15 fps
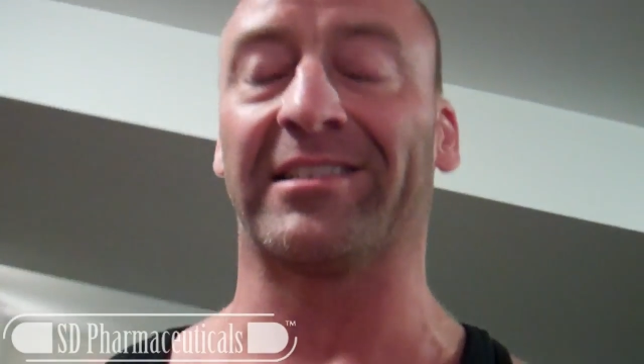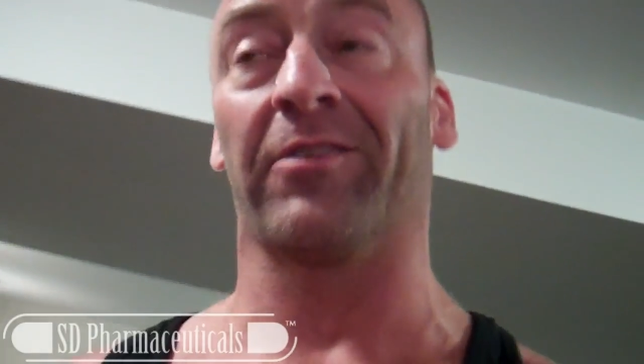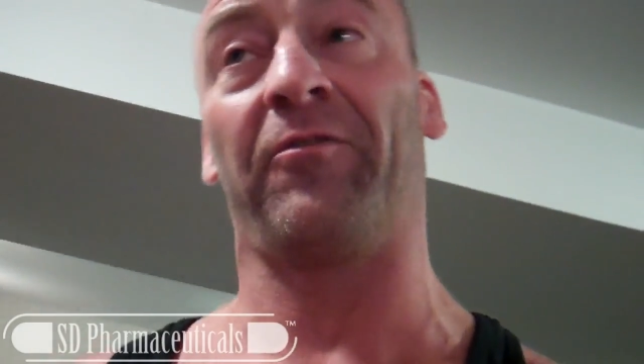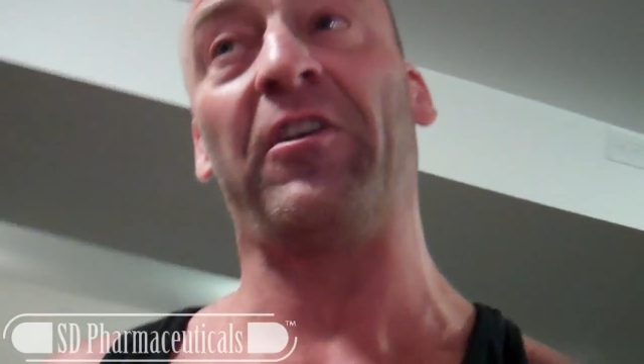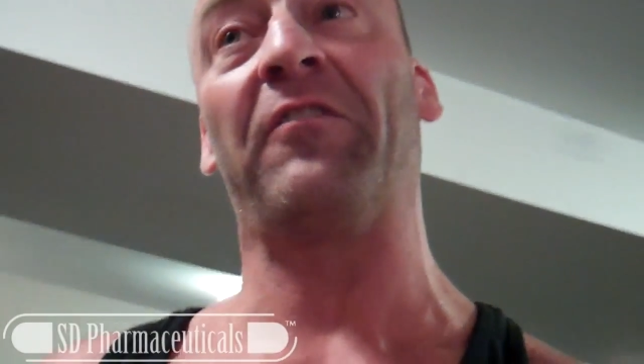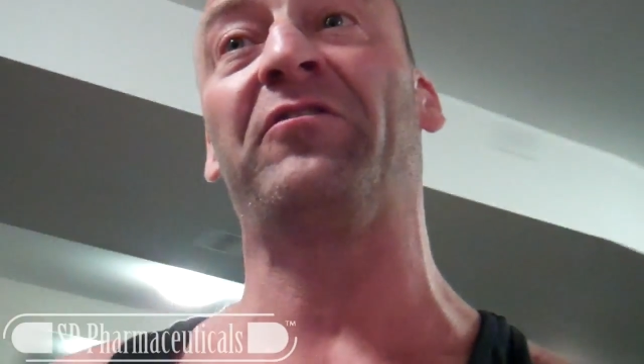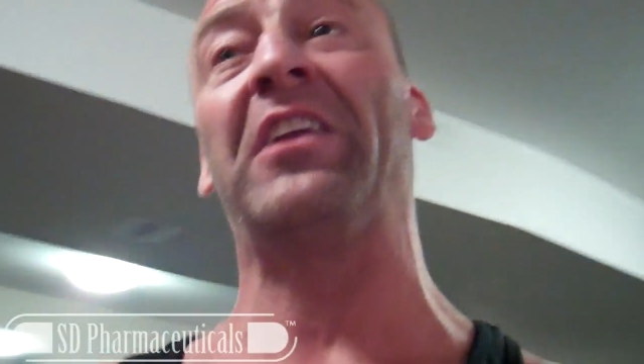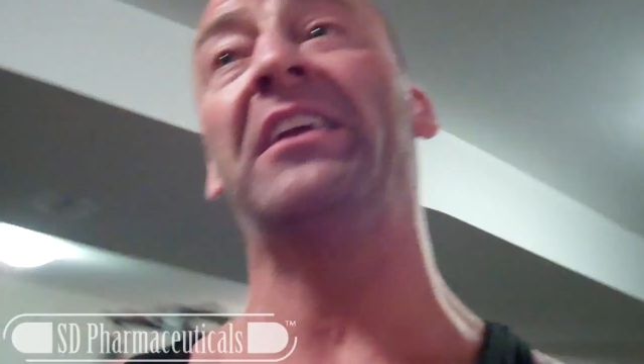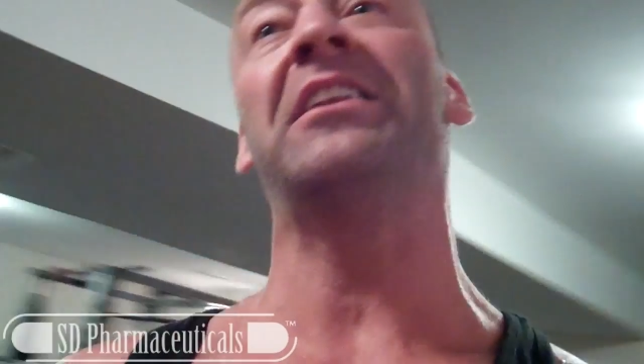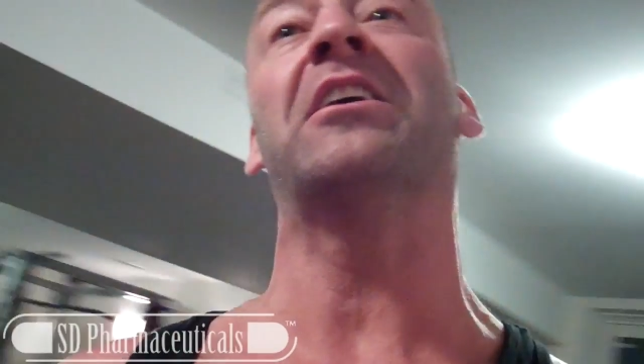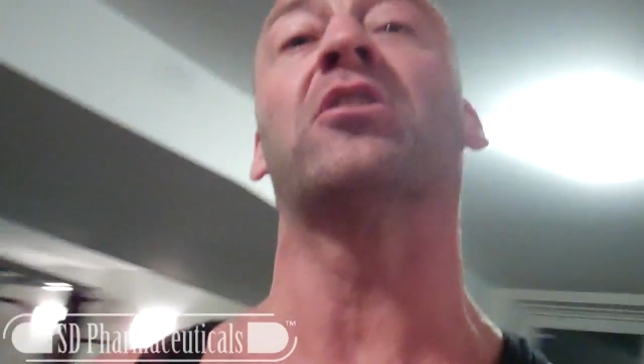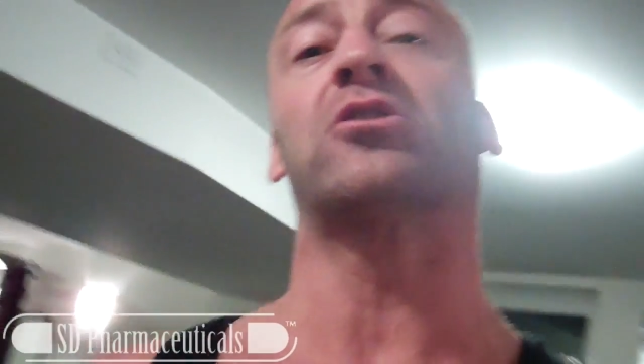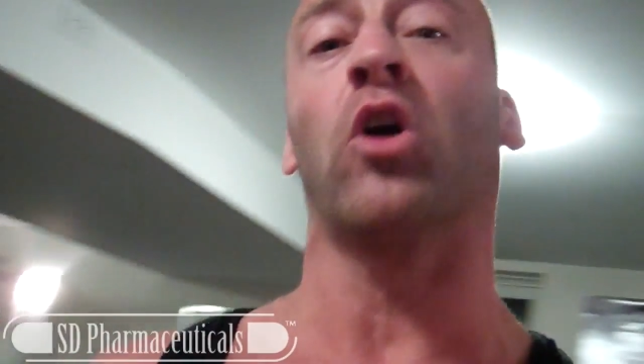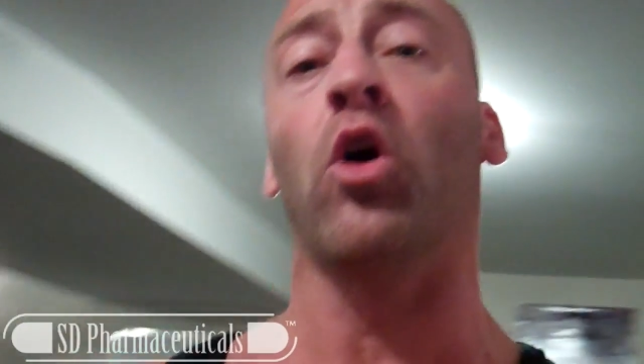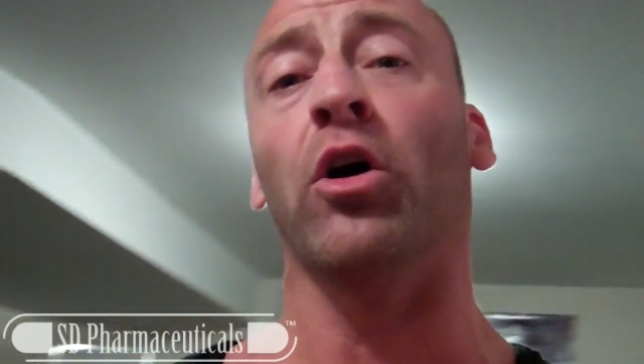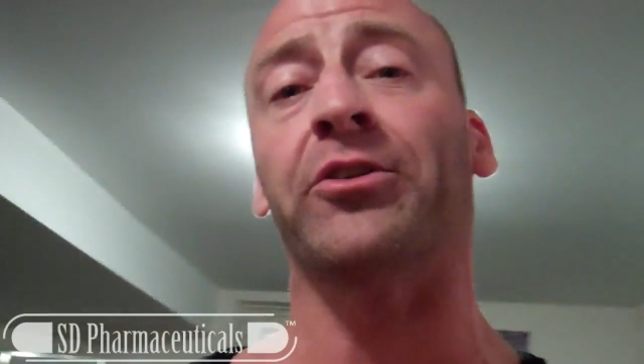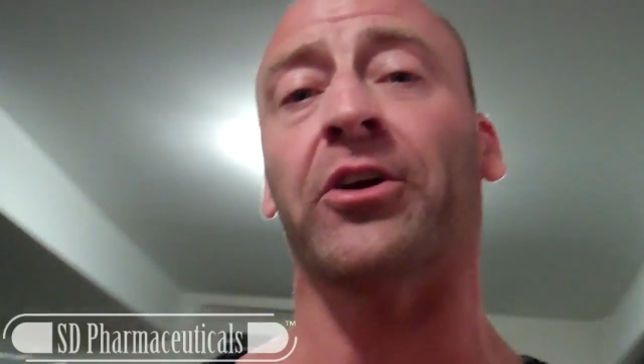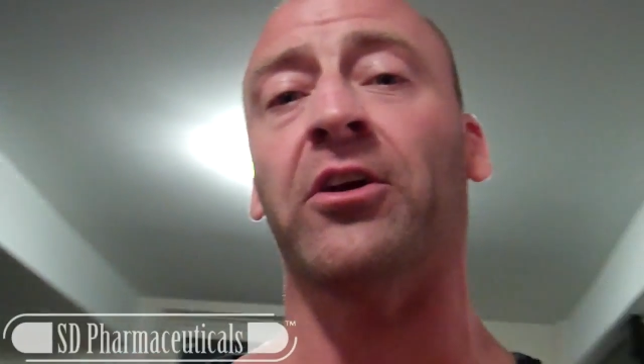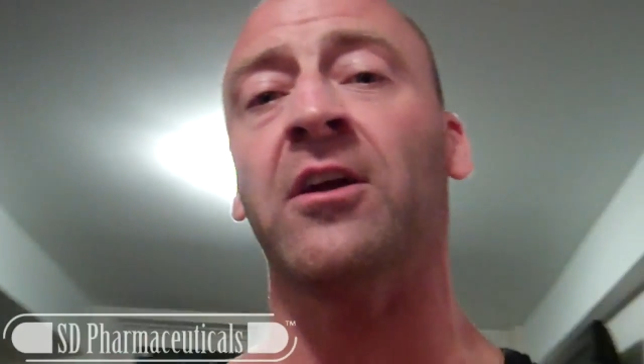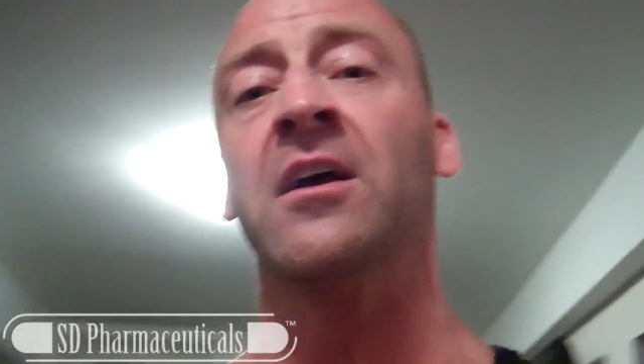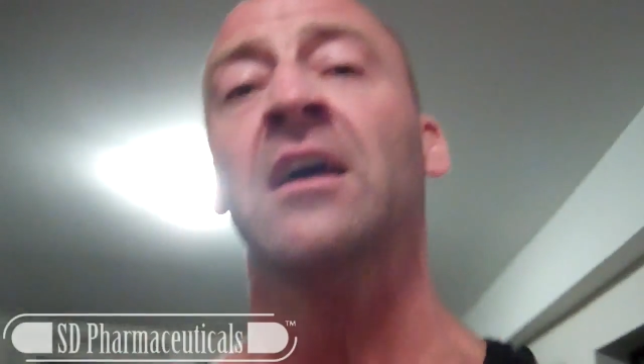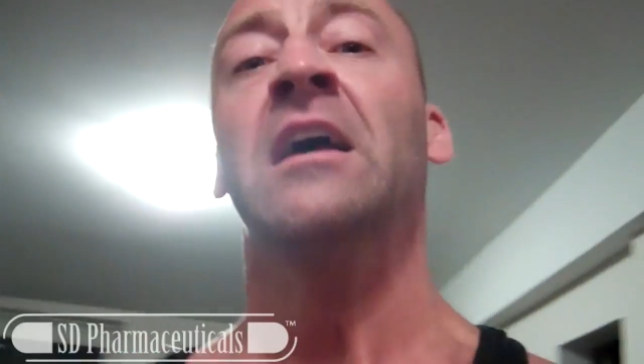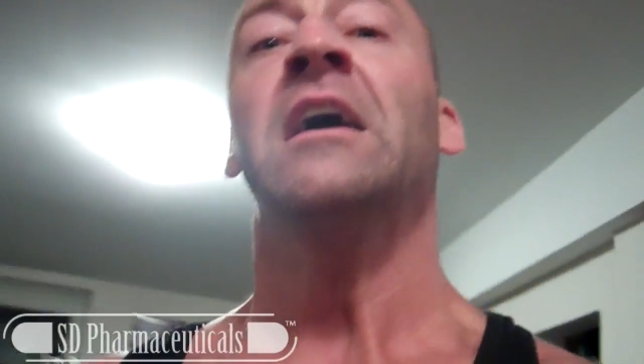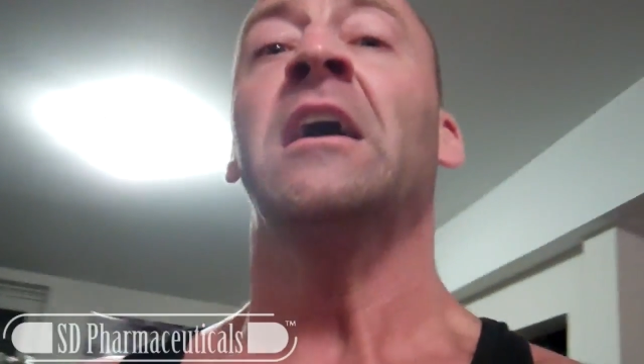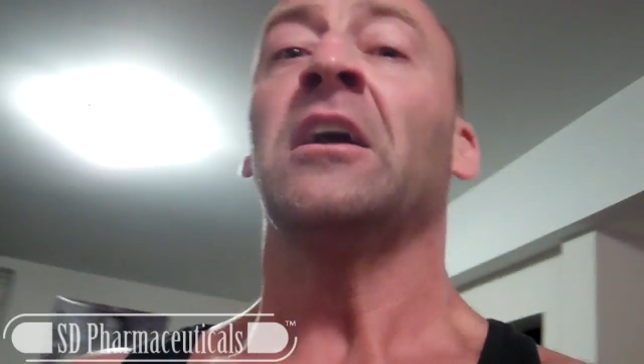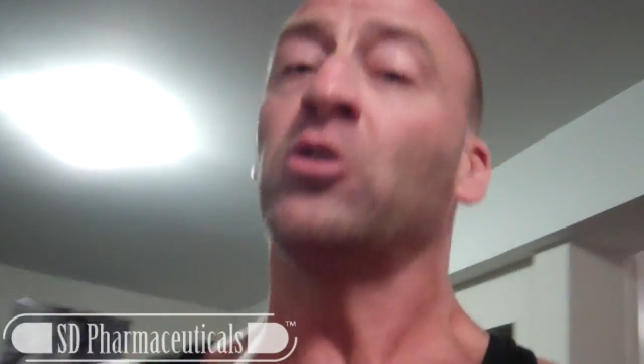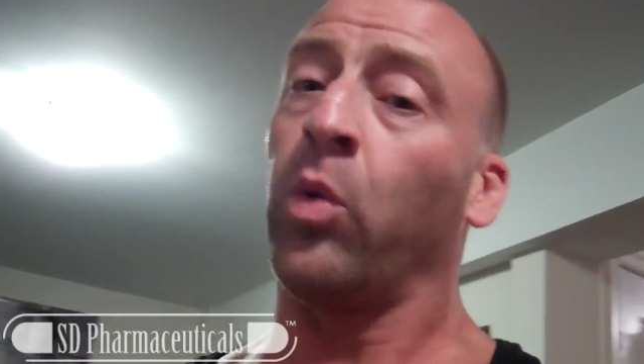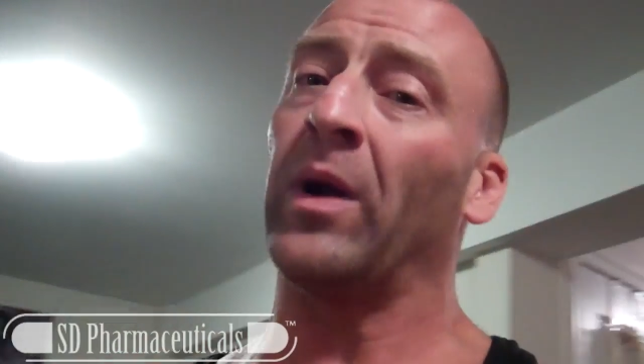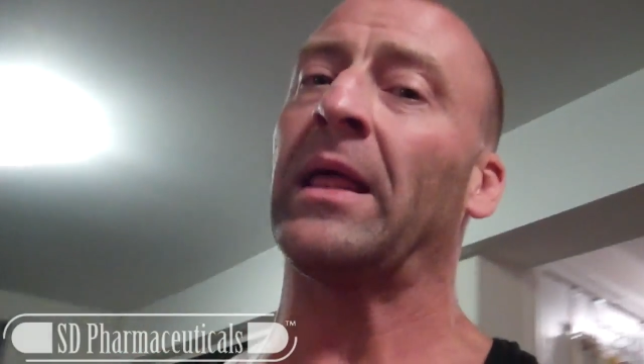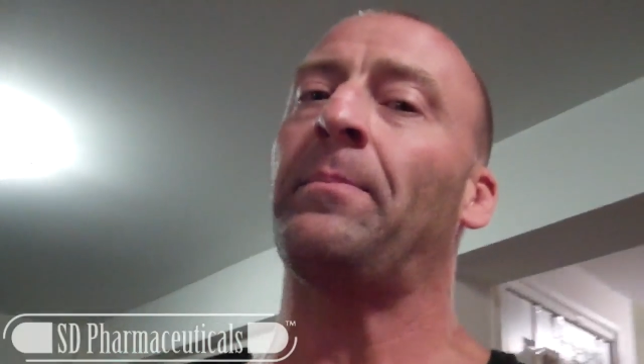So 15 years older,
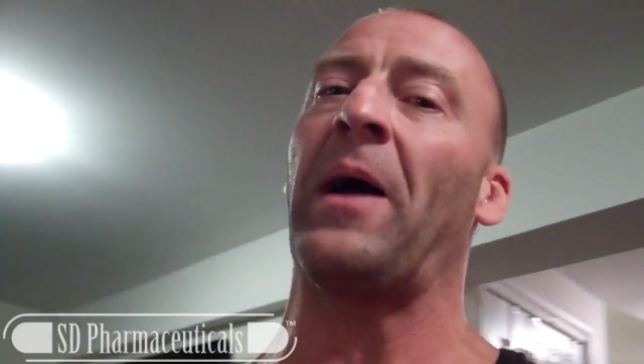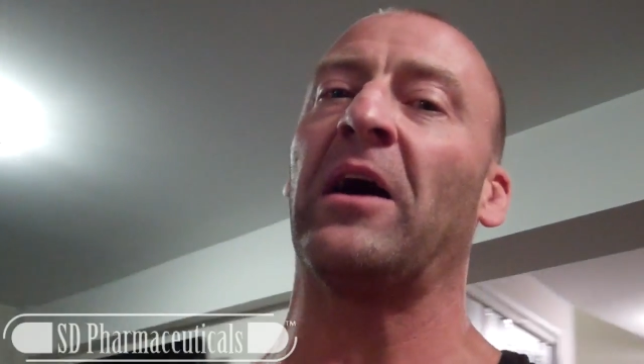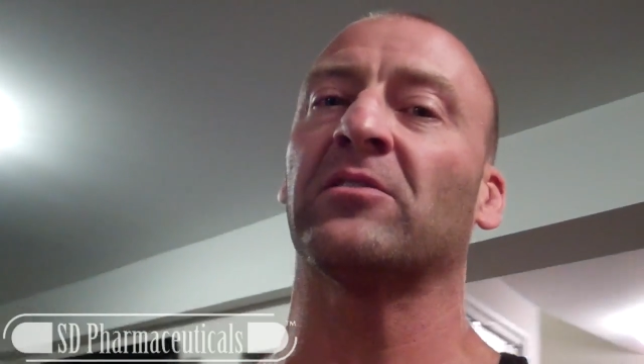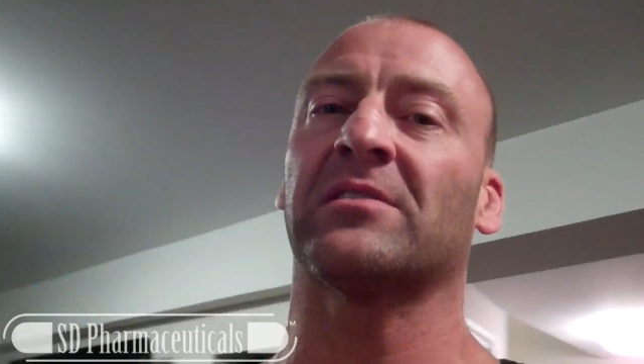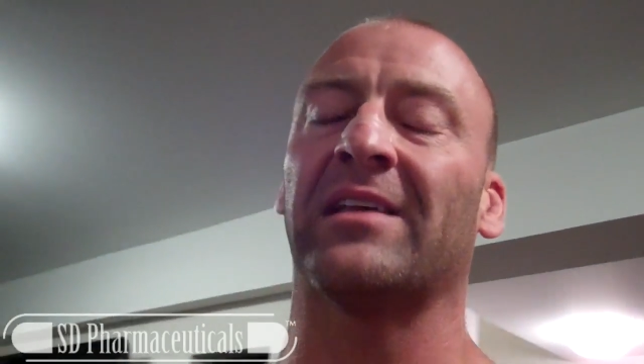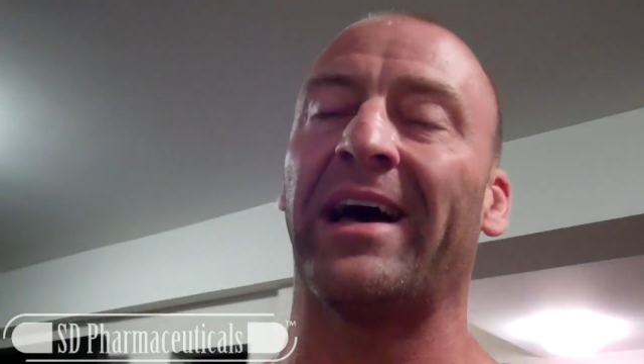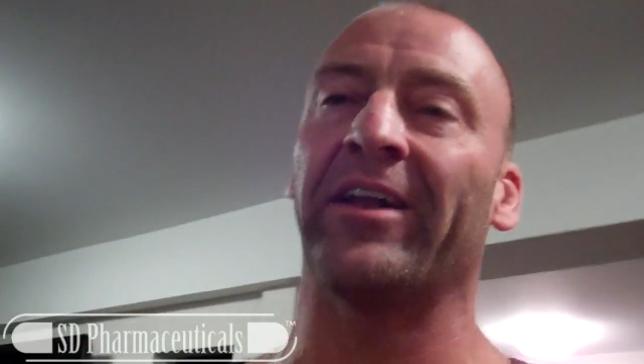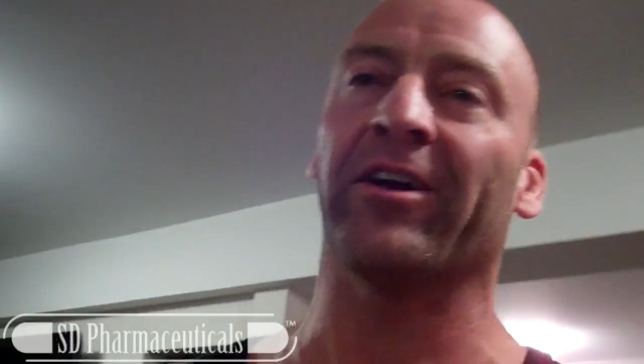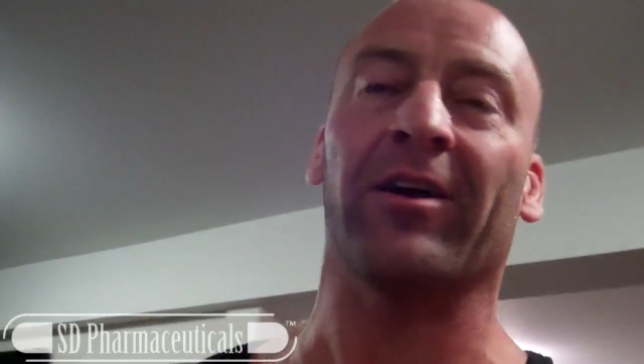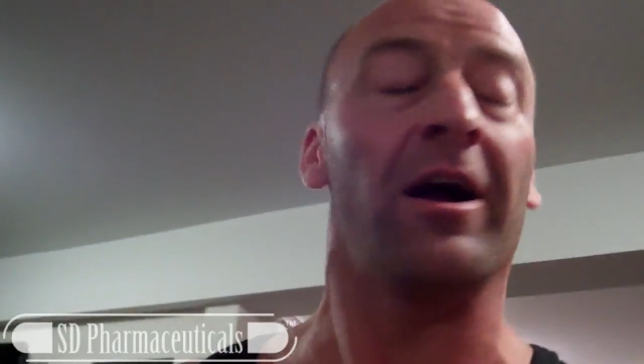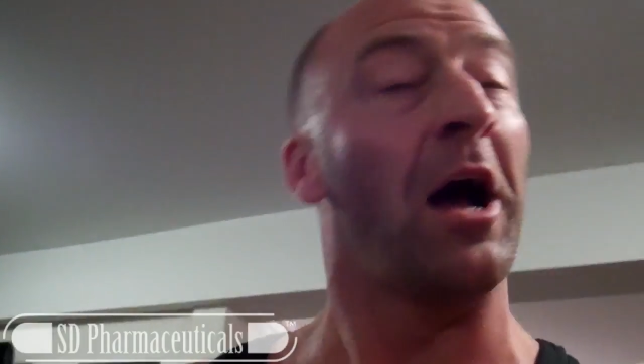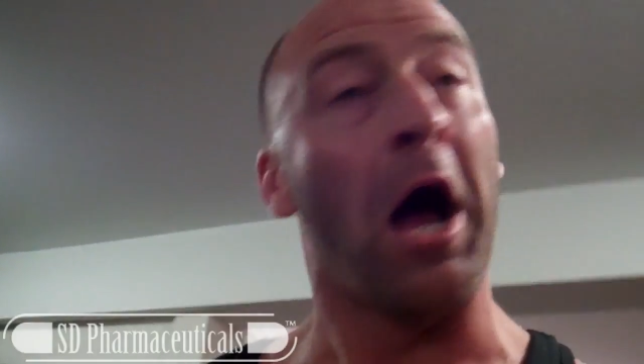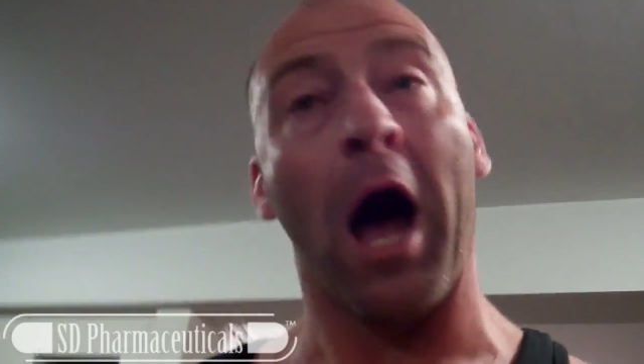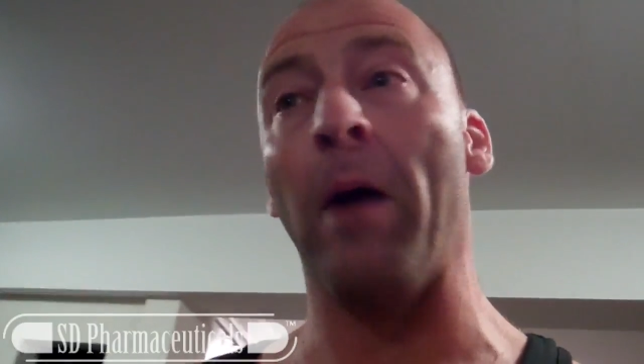20 pounds lighter.